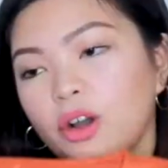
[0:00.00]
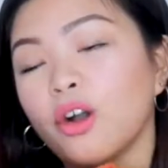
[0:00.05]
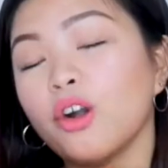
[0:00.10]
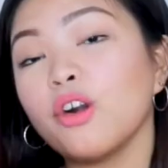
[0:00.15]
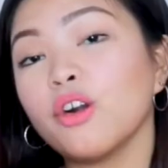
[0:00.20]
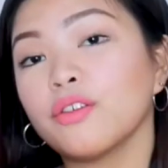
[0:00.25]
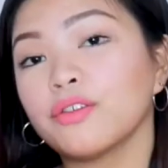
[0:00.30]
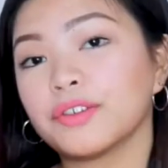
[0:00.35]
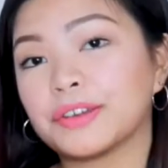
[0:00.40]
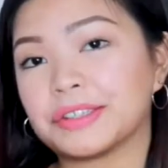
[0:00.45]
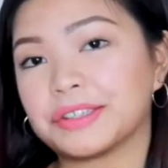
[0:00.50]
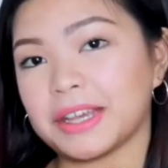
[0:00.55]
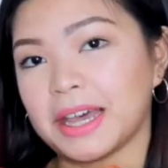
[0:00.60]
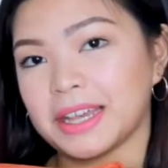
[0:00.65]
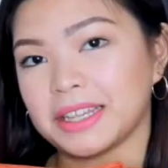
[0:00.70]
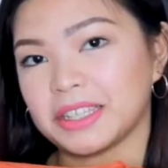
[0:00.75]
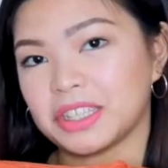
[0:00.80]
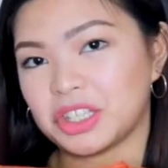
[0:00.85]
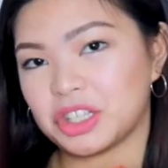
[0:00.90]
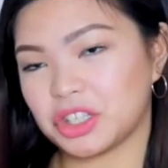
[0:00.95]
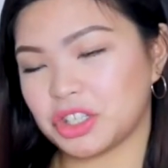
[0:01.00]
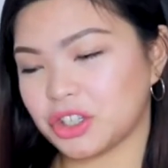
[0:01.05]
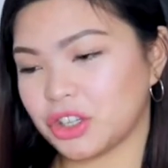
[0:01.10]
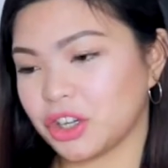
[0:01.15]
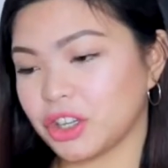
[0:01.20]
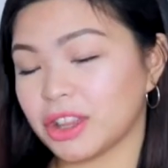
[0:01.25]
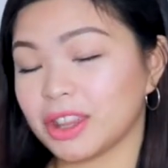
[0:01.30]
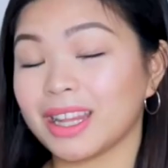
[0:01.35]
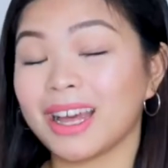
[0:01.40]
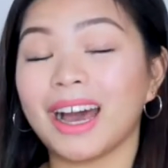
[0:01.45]
oversized
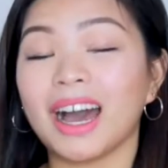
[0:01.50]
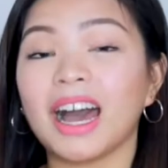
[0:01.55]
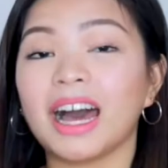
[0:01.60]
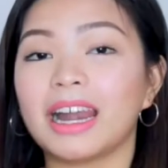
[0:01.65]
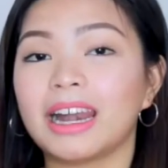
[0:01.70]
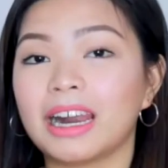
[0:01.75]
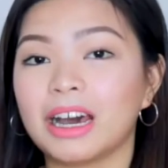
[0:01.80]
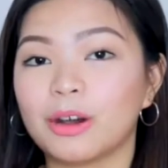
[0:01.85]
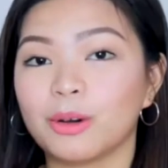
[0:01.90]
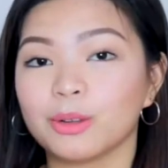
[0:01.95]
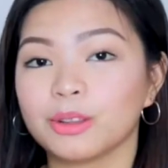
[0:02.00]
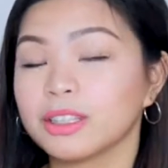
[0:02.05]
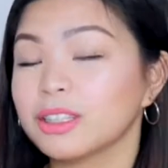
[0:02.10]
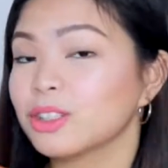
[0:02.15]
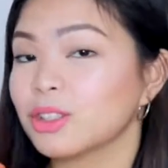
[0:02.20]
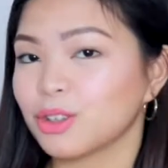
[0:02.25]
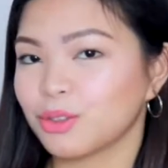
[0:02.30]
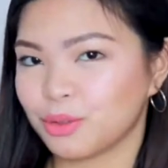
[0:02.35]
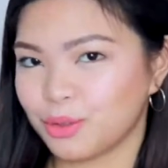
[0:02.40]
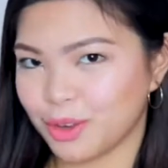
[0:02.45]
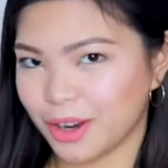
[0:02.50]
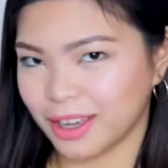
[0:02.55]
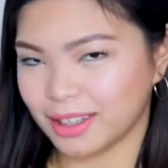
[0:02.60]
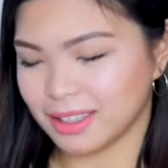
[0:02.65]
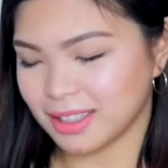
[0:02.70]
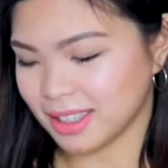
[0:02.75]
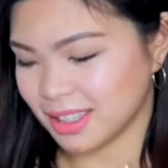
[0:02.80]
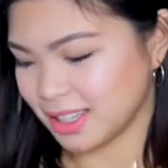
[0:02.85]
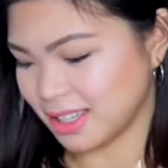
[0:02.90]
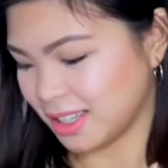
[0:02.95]
shirt na akala ko t-shirt
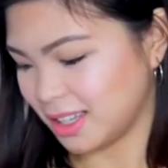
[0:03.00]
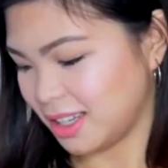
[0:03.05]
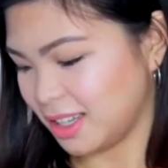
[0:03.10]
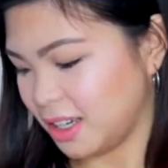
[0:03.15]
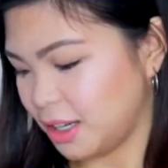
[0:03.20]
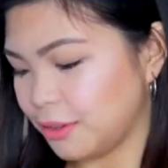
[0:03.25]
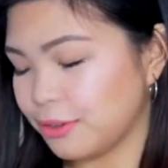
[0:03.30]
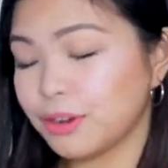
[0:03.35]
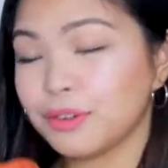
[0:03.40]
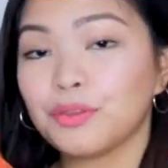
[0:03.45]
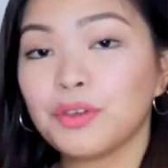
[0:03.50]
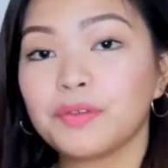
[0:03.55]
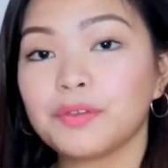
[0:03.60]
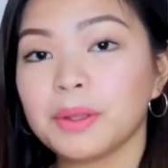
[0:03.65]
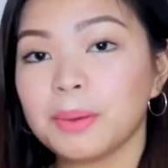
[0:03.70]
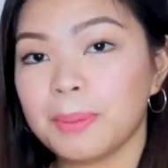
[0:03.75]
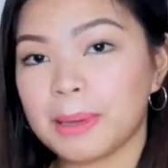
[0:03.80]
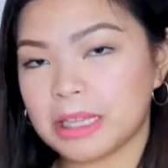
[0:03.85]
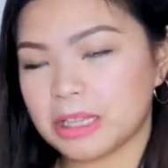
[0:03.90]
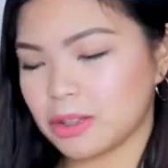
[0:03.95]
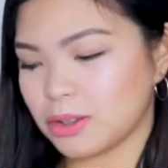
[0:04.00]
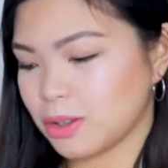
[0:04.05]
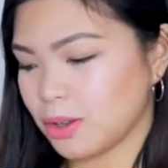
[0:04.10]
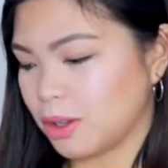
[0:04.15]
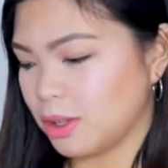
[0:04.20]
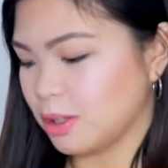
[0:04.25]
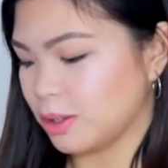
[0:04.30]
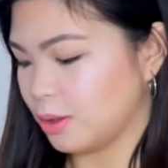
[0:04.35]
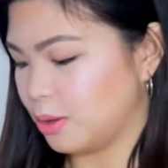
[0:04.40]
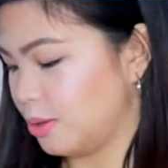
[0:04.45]
dress. For 50 pesos
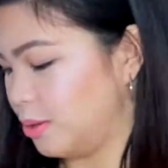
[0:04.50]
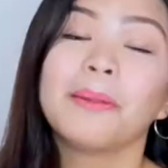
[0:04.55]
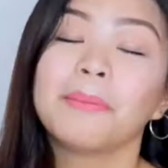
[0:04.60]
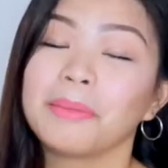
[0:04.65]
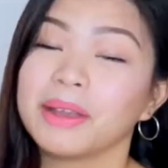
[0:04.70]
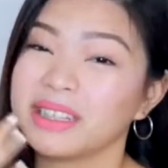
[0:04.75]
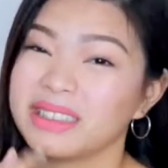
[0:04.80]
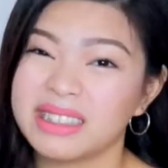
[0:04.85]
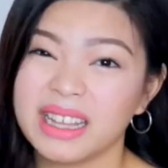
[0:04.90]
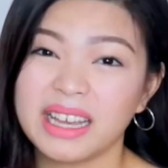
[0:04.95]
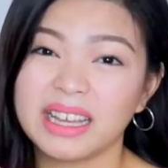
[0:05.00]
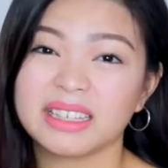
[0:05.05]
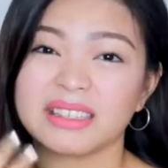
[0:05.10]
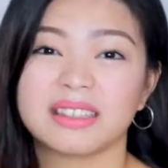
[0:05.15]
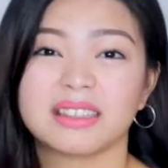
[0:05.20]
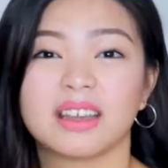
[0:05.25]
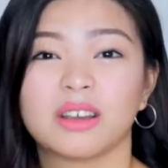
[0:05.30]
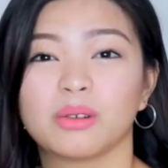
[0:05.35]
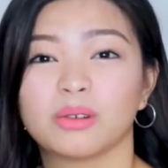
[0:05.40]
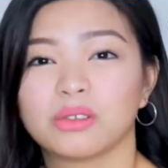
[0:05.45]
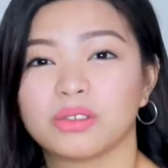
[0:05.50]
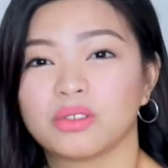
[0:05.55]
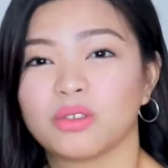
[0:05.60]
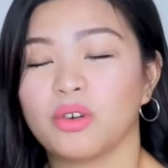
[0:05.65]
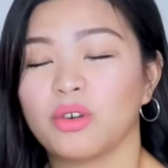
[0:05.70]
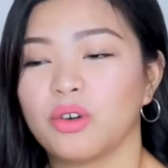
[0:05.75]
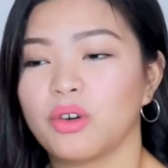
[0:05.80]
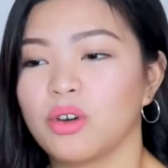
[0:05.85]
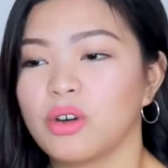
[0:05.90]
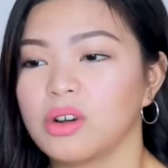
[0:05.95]
also. May days na gusto
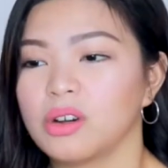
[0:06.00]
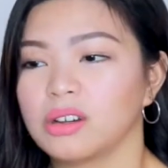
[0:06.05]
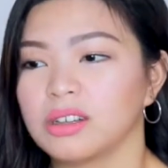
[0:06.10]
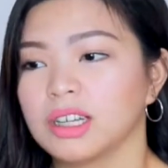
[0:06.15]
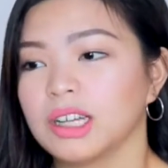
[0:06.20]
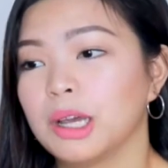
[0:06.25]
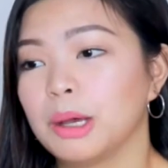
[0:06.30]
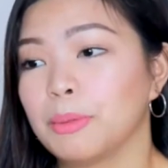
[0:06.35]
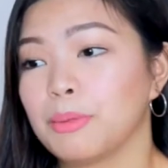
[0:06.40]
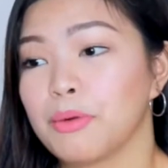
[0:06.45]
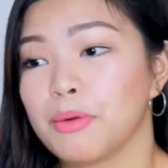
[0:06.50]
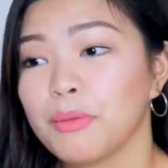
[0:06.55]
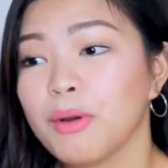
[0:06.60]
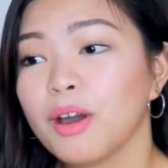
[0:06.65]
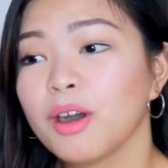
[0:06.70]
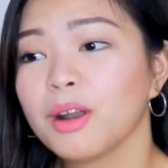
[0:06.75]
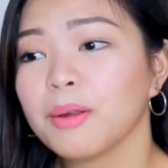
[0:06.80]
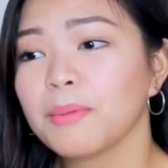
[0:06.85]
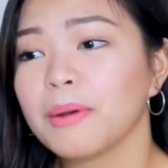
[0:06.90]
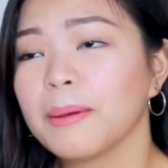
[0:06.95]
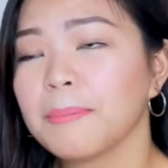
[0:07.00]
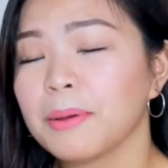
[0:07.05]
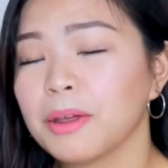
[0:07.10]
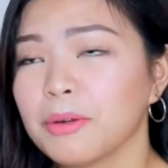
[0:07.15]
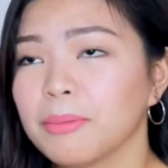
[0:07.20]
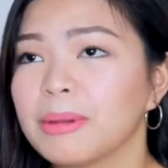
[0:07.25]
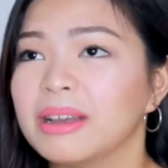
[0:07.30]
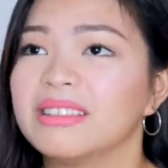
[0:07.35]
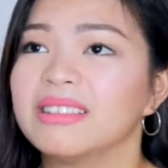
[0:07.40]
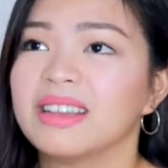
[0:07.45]
ko pumorma,
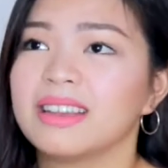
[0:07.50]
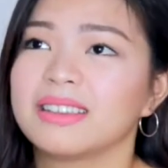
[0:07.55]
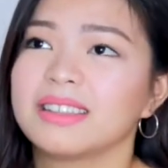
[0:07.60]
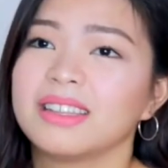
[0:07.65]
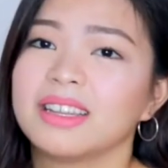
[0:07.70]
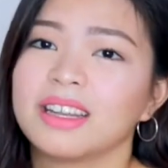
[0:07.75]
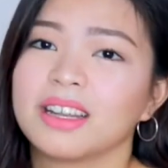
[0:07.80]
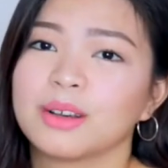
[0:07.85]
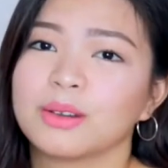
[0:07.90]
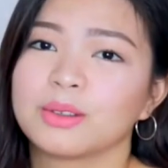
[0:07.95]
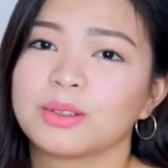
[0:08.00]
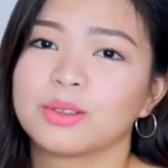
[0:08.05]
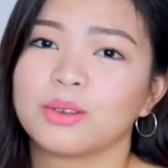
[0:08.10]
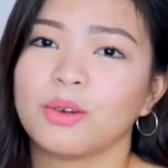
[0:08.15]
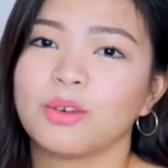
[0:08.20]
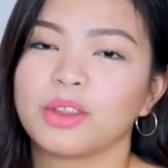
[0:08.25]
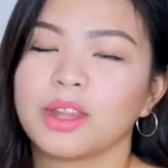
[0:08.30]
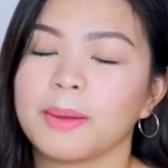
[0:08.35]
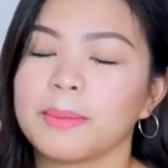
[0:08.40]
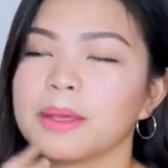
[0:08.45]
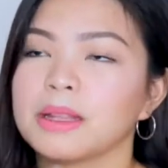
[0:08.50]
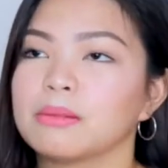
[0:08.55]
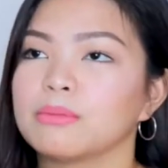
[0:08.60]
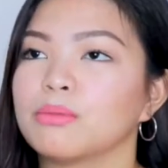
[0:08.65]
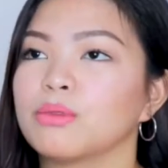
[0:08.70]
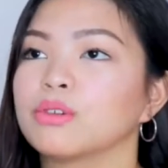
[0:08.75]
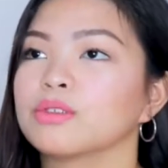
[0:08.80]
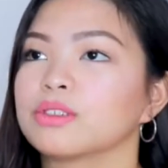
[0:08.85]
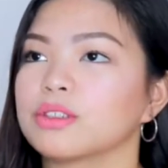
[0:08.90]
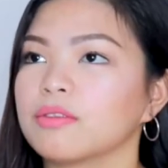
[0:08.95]
pero may days din na gusto ko, I mean,
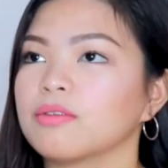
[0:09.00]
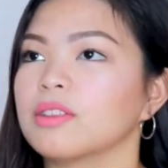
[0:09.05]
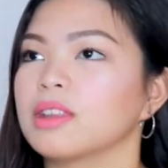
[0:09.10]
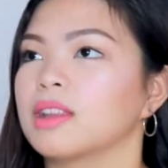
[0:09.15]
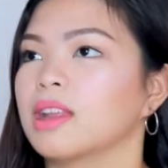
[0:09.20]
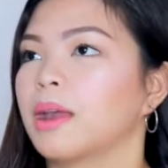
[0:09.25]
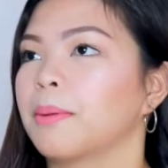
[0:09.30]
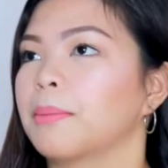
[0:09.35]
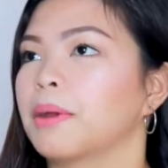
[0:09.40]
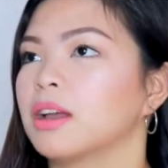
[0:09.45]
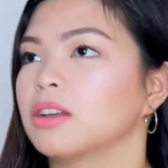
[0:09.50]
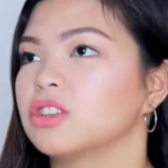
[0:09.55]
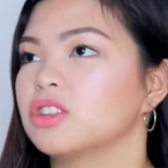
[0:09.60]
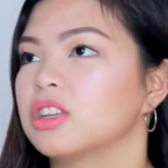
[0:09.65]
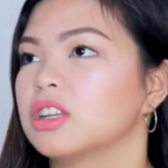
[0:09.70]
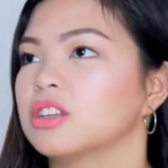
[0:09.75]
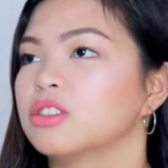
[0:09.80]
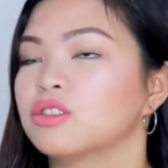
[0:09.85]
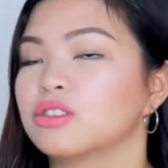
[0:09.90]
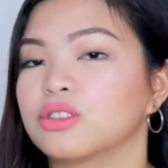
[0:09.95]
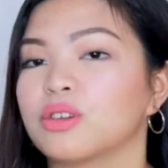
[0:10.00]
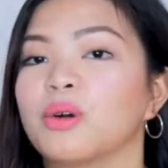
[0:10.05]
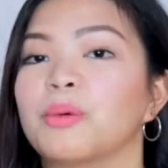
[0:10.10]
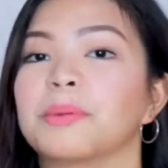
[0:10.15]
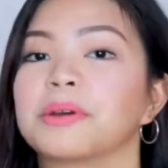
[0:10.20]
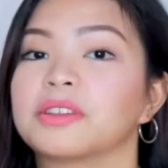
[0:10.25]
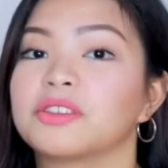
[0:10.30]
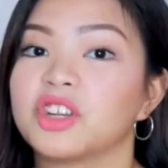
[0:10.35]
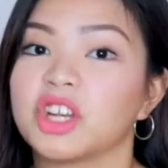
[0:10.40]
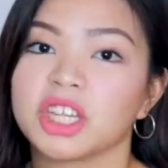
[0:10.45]
most of the time actually, gusto ko
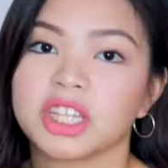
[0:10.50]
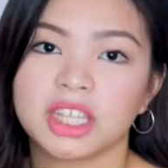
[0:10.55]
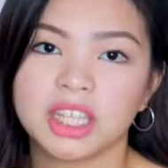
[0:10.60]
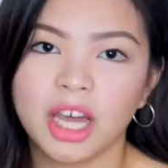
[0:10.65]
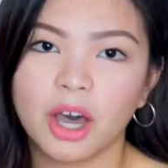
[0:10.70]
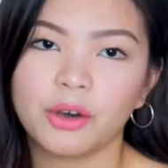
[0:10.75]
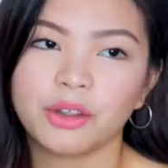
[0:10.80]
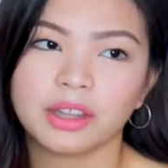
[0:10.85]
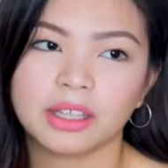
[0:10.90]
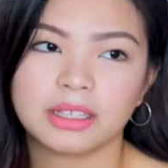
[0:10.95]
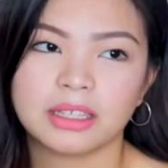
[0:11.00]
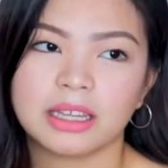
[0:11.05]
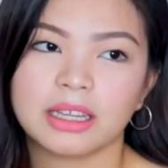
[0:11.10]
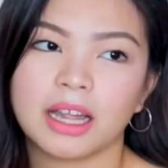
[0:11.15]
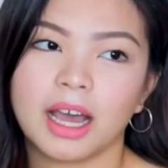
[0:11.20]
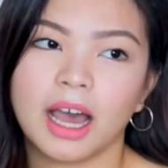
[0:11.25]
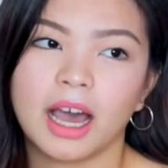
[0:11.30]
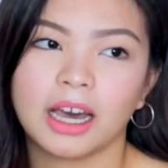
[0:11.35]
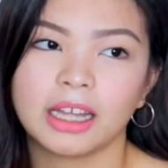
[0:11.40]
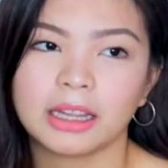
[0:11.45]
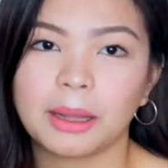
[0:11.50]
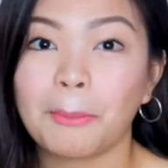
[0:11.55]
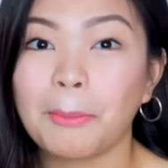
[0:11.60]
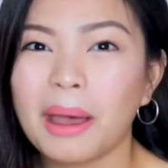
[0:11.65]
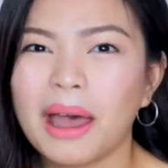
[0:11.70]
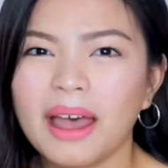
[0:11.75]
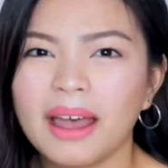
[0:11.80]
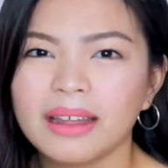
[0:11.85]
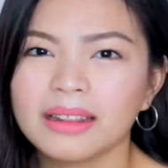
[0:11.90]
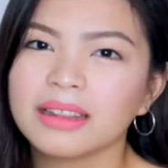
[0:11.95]
mag-dress down kasi
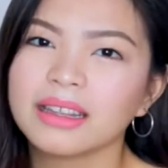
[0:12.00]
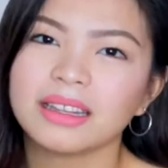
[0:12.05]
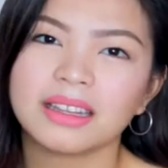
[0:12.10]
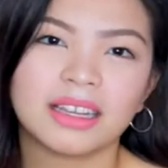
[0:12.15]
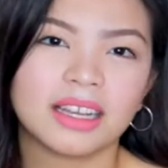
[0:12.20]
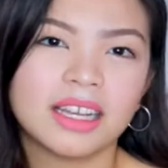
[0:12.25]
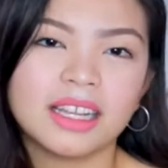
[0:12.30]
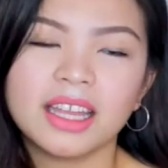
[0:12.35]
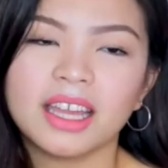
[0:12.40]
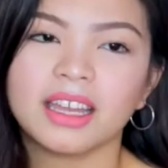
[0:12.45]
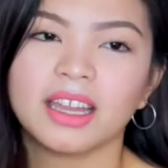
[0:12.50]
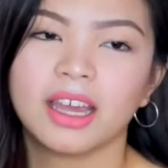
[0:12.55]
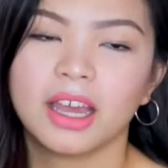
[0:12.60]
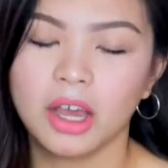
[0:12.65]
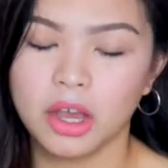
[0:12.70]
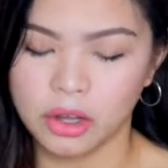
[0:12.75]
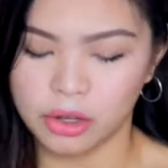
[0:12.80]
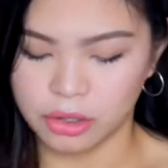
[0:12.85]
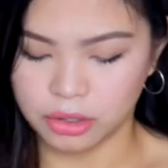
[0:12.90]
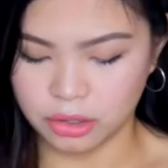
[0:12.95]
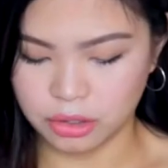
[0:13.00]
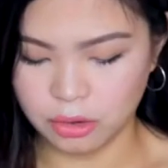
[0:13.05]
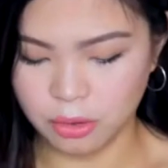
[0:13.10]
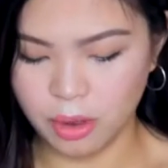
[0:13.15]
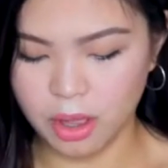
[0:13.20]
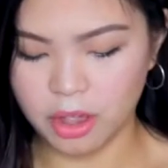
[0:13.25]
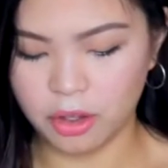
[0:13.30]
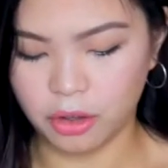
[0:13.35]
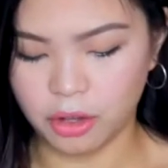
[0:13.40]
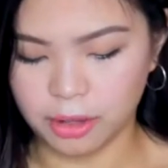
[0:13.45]
nakakatamad, ganyan-ganyan.
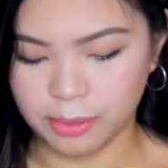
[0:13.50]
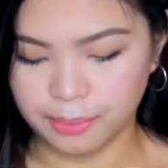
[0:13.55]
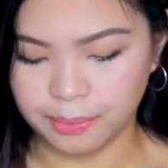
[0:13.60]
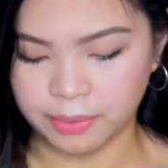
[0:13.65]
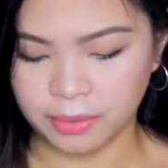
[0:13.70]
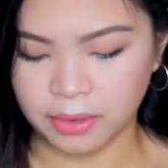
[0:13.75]
So, ayun.